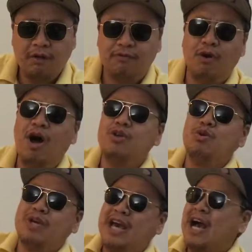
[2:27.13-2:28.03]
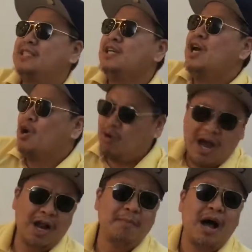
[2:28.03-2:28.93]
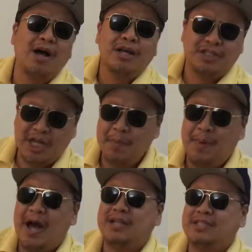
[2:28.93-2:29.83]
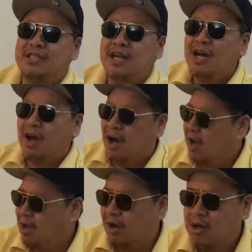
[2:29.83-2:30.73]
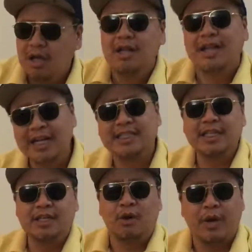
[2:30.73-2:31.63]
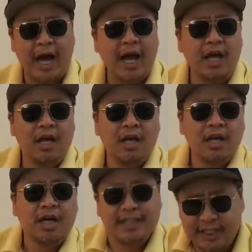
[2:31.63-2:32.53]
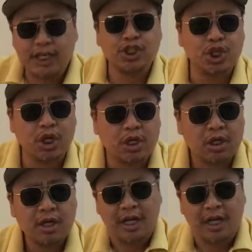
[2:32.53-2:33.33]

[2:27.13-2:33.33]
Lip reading: For all you cats crying about Shea Patterson. Listen, okay? He's injured.